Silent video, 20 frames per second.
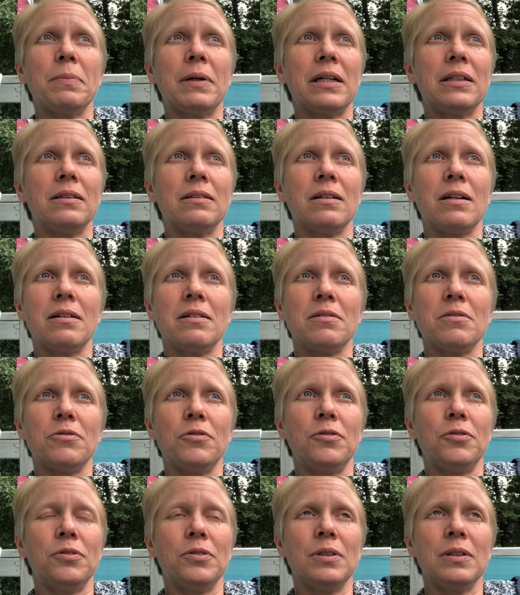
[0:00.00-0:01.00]
I love
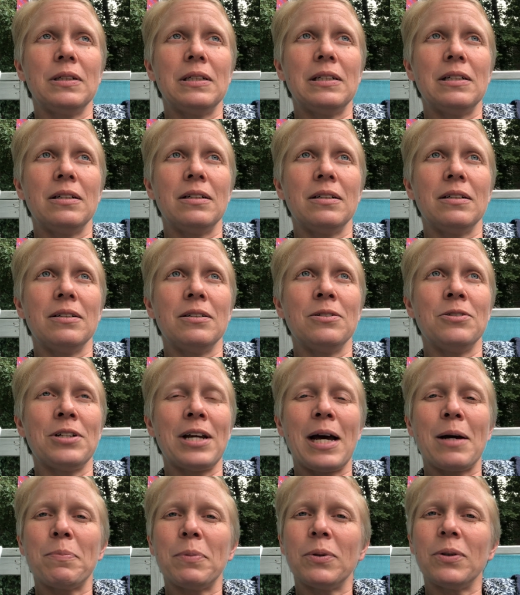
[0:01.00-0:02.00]

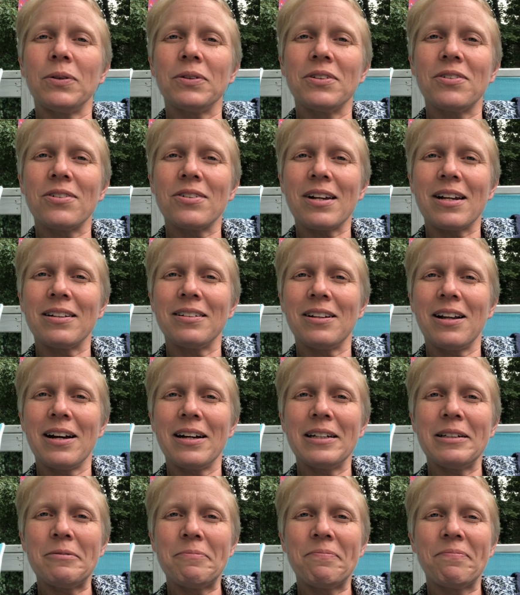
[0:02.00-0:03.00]
dappled
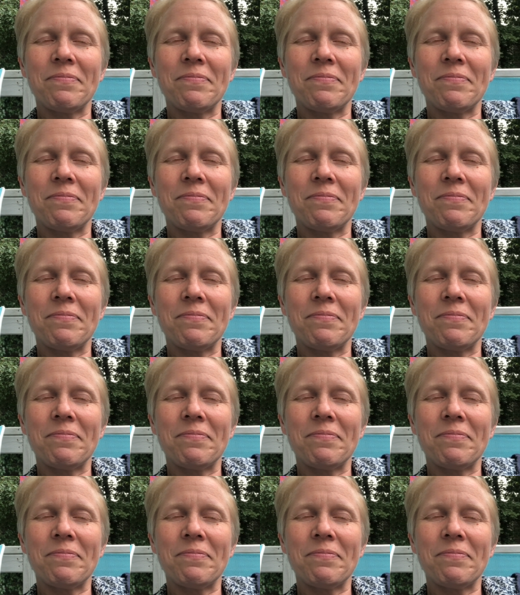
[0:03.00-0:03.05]
sunlight.